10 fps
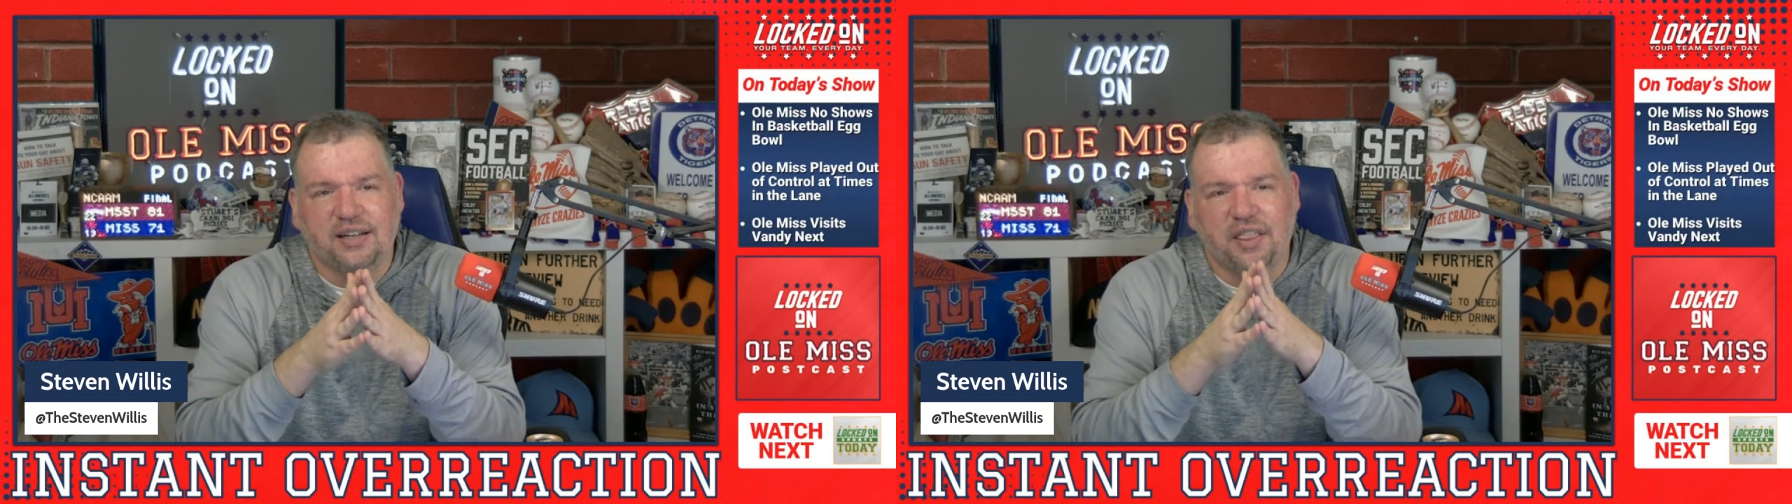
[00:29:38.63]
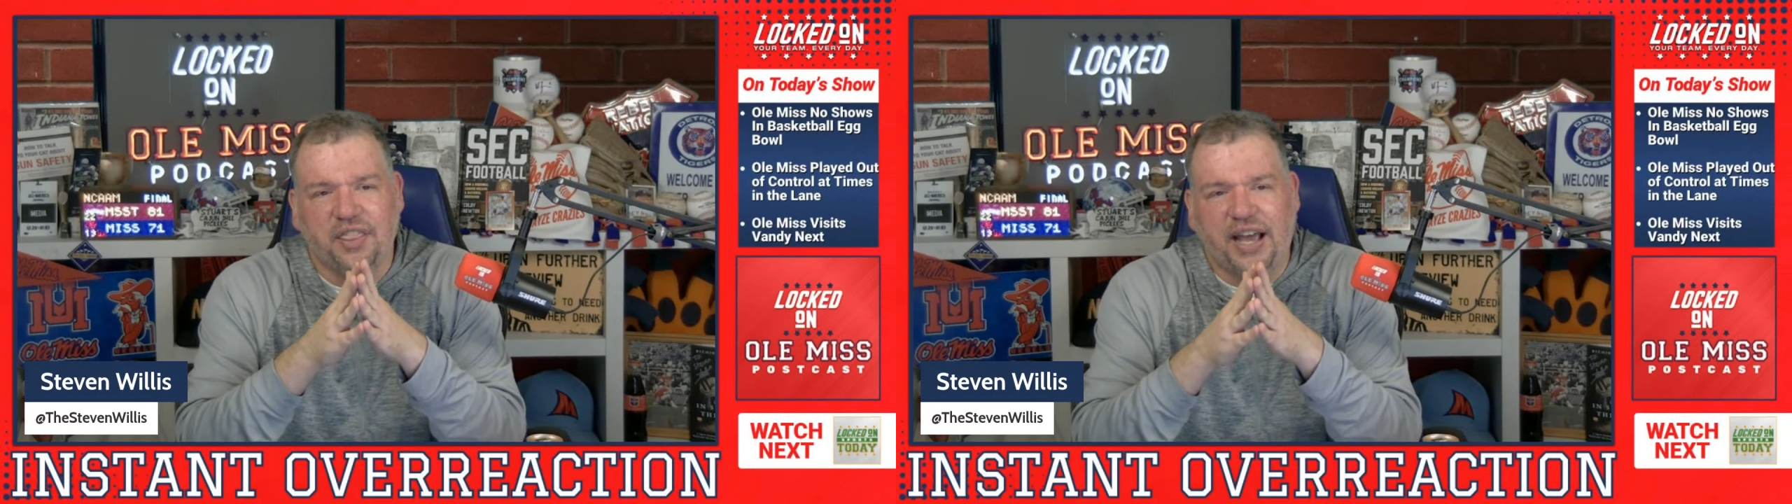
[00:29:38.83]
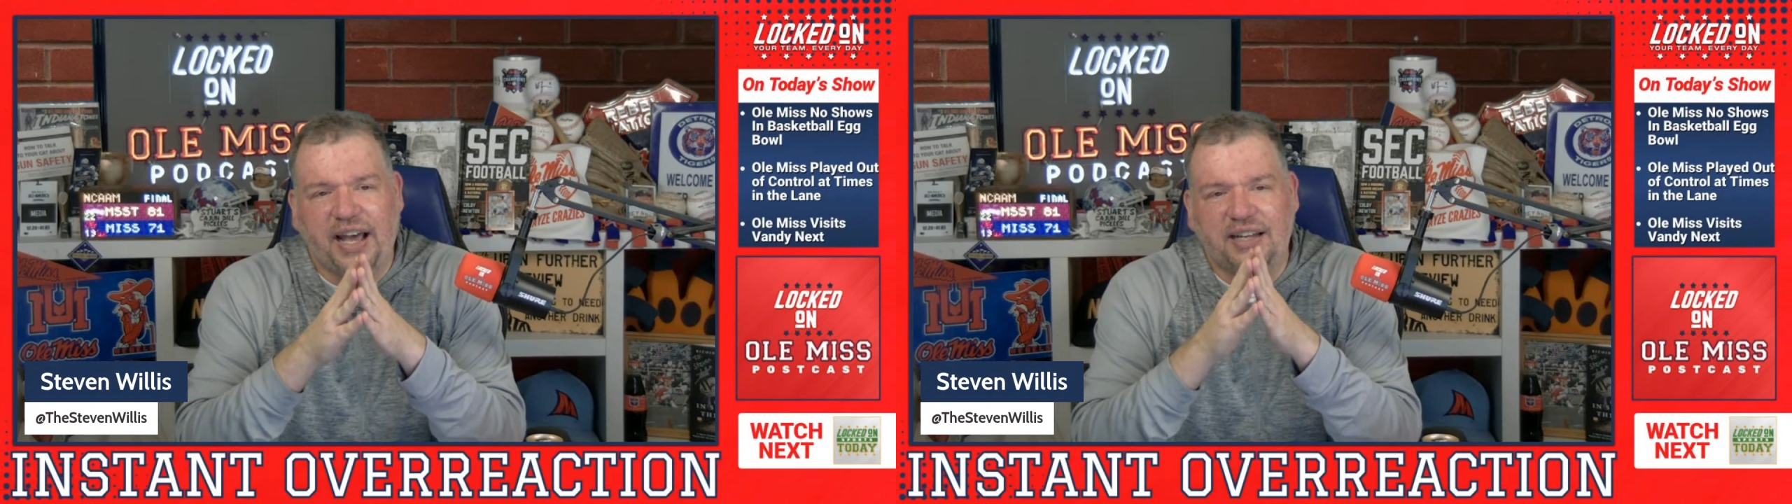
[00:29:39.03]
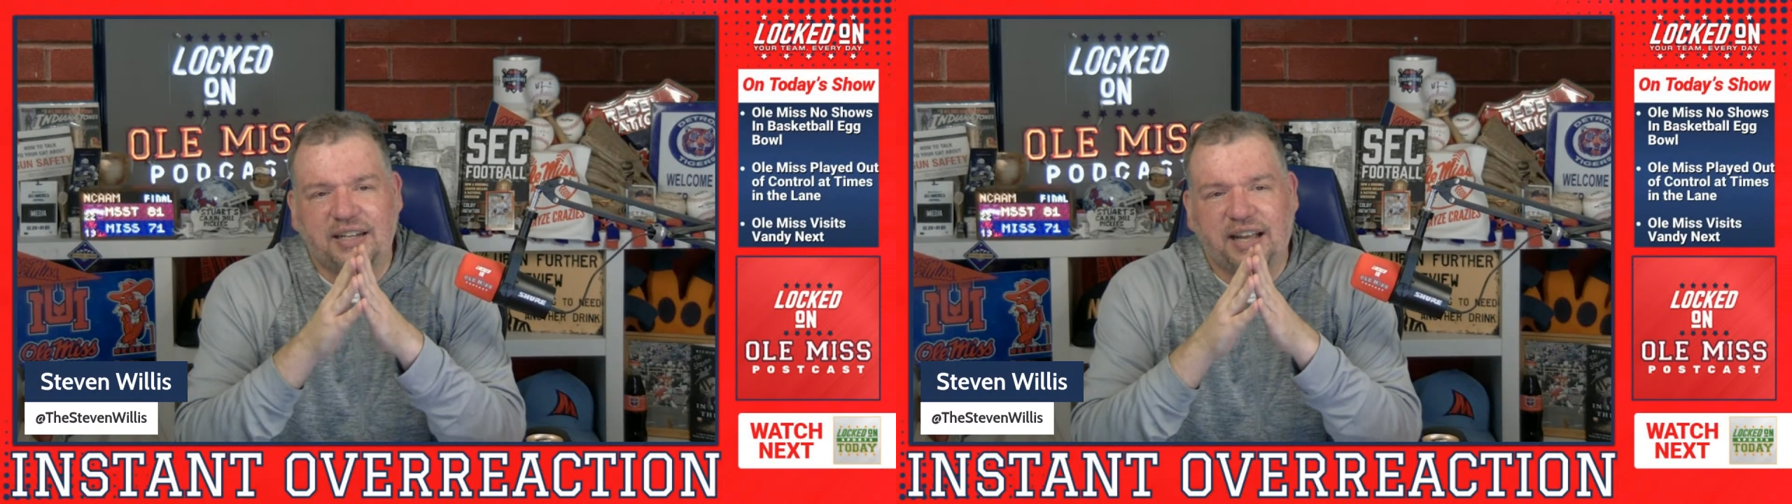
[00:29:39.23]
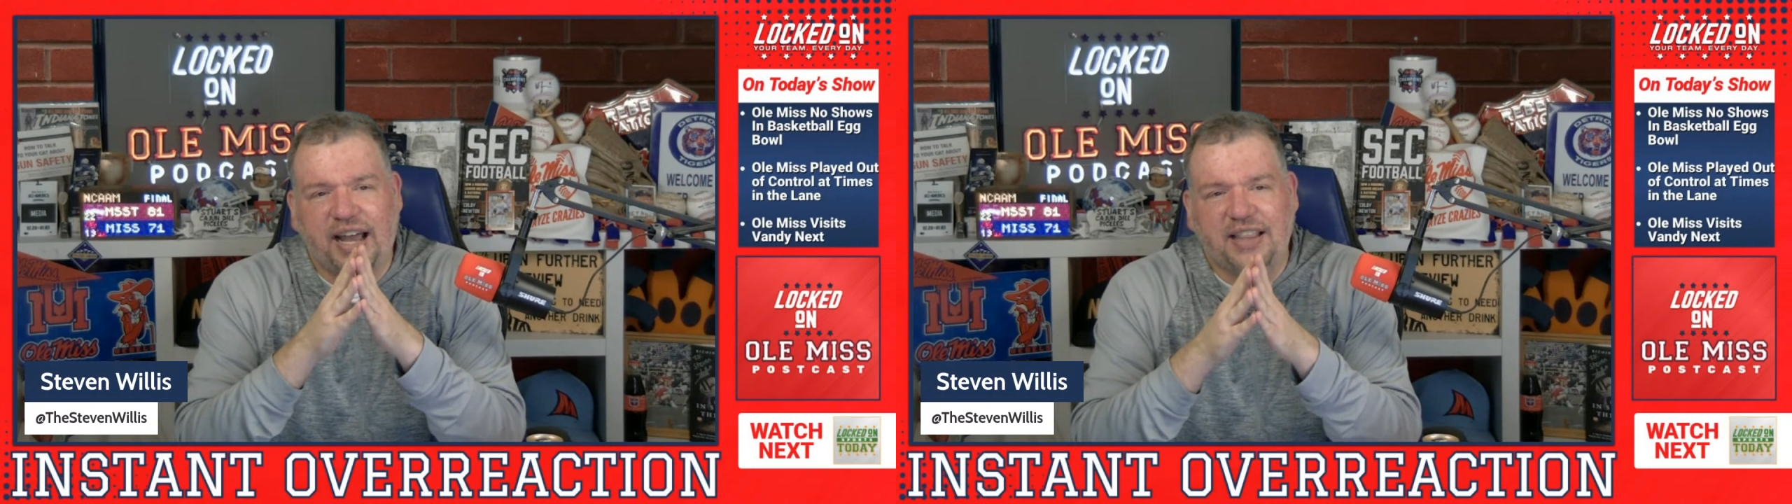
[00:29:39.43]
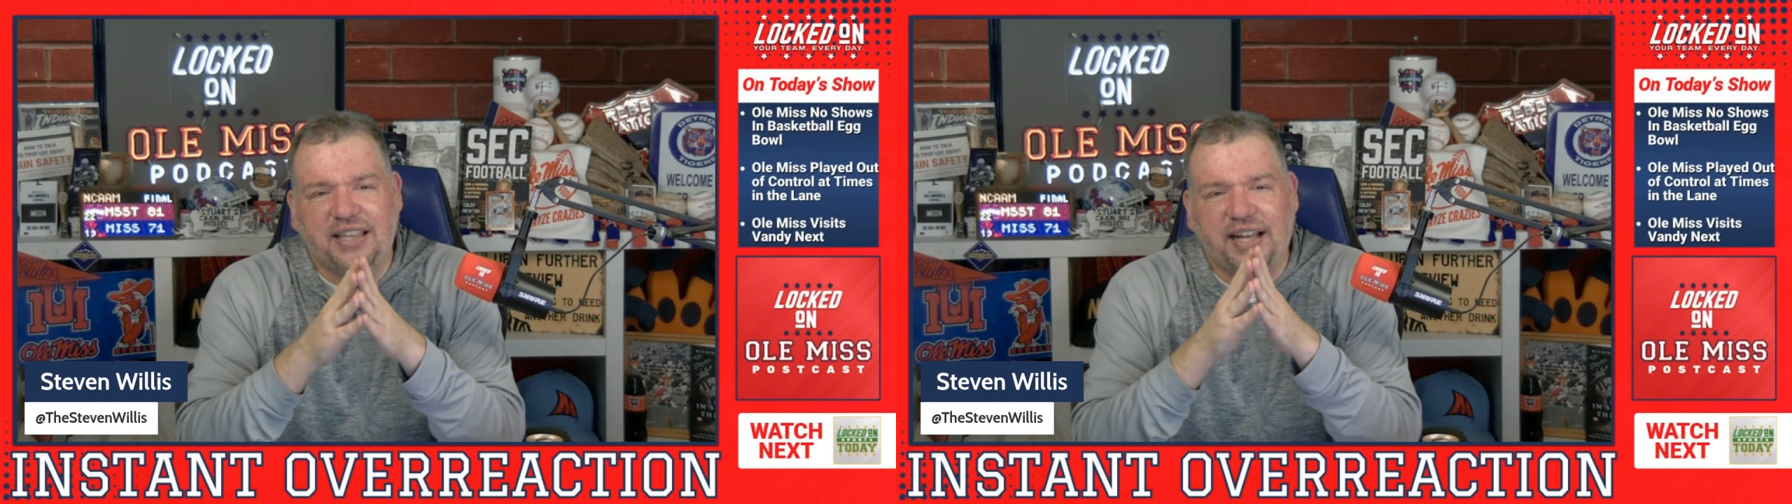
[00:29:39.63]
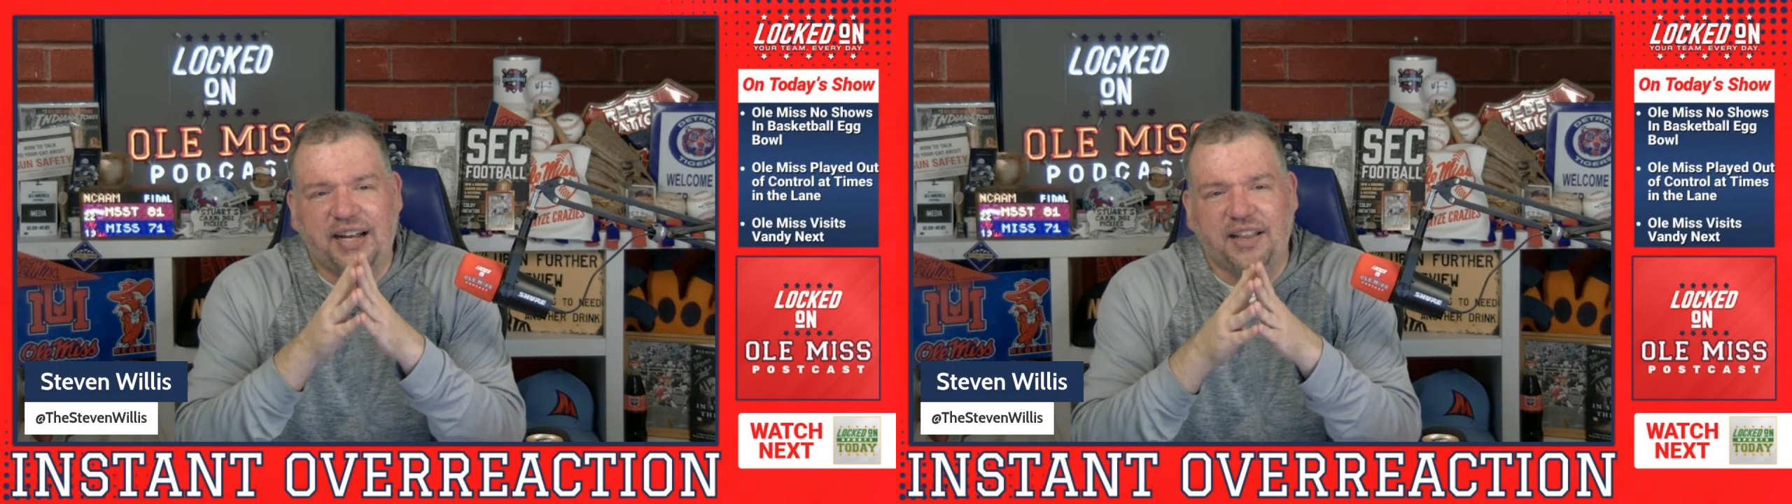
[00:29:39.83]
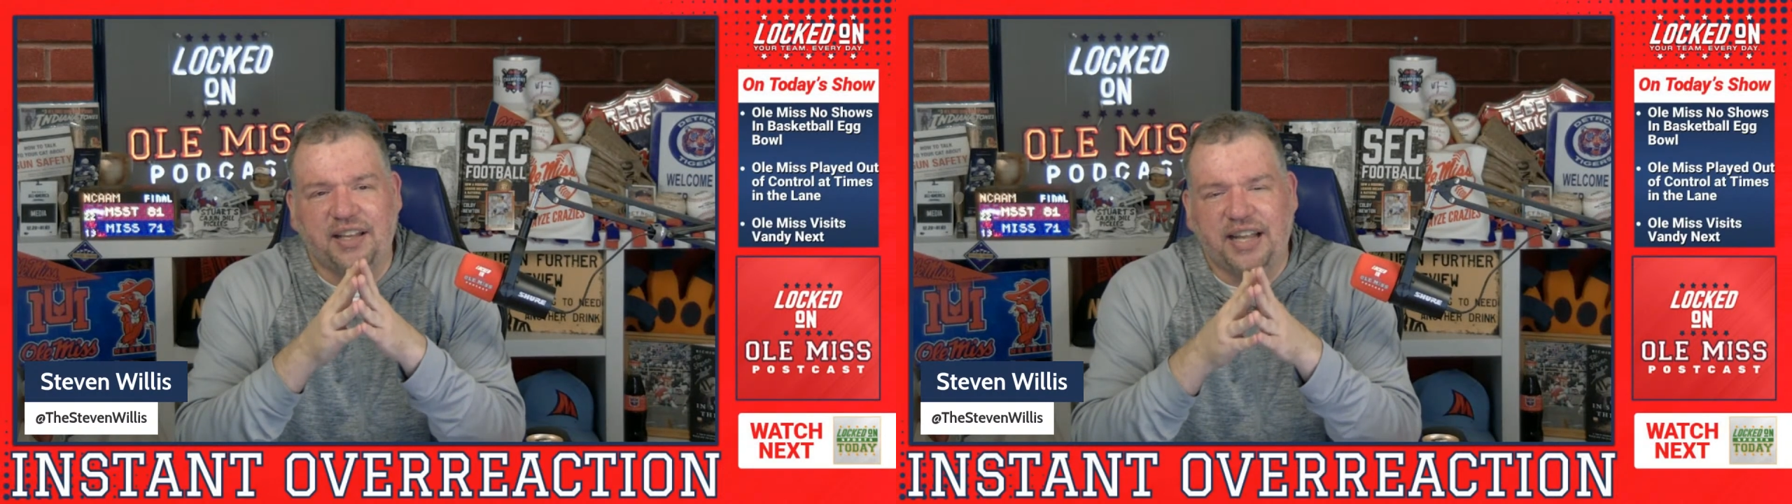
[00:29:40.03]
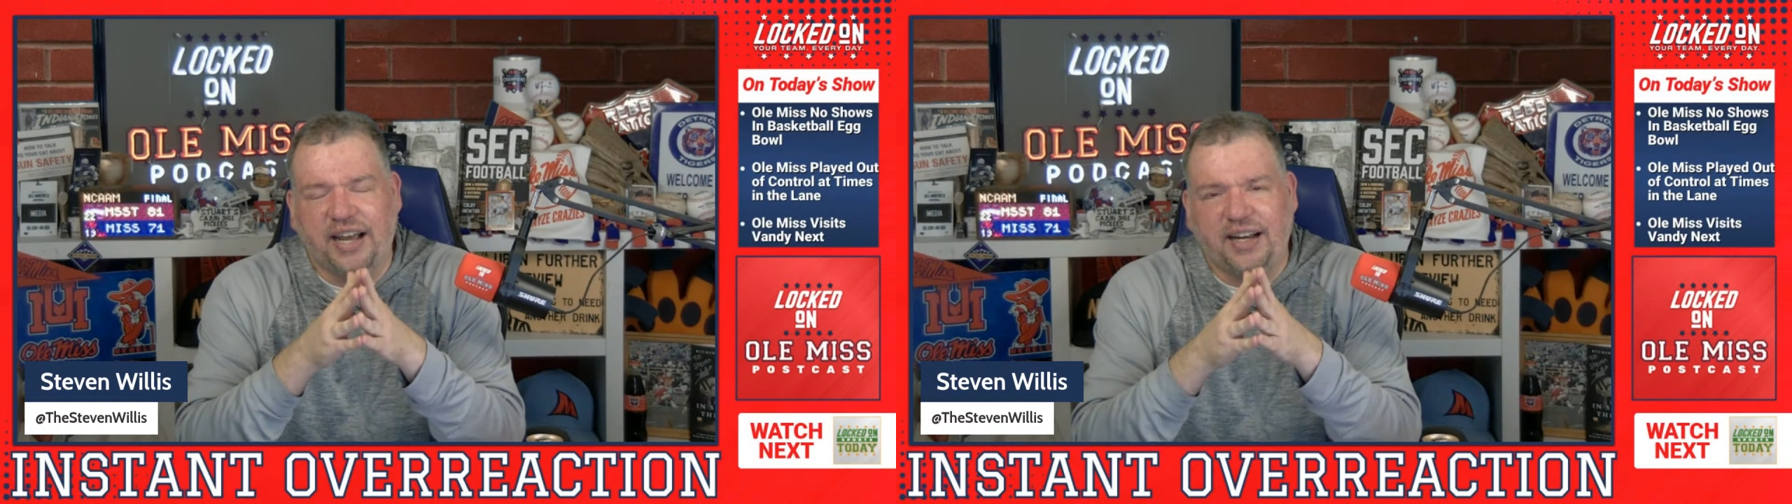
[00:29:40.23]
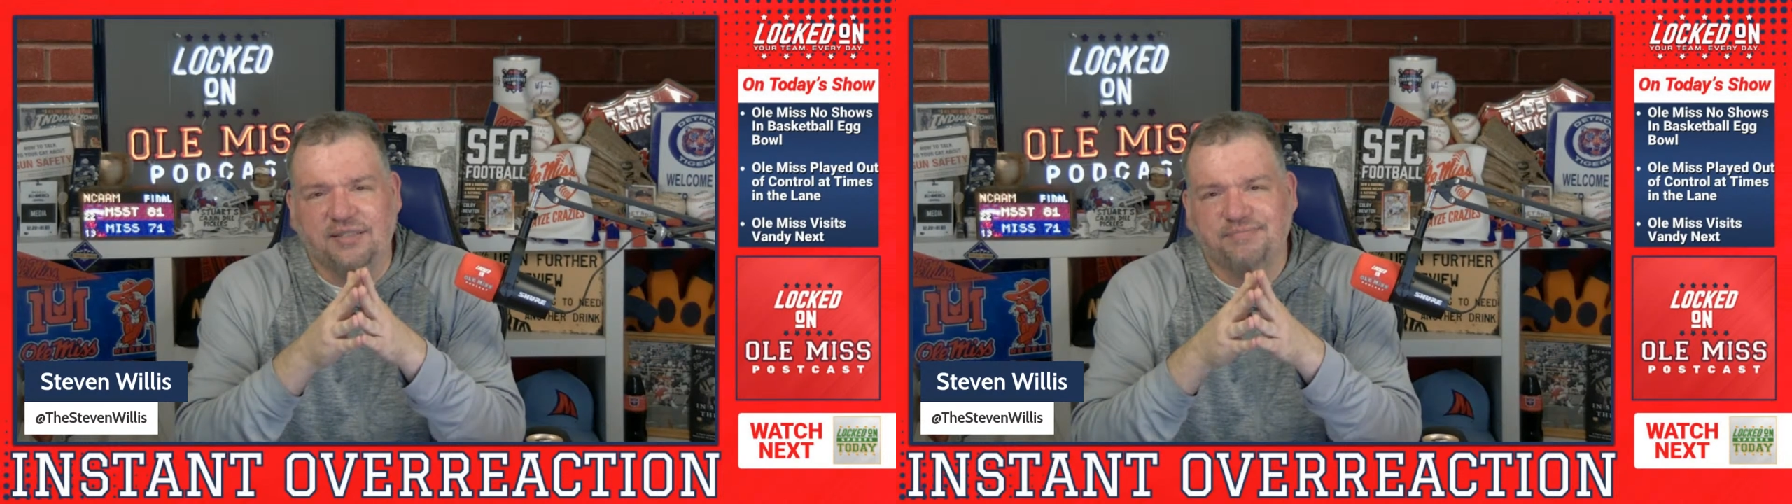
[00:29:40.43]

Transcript: that at the end of the day,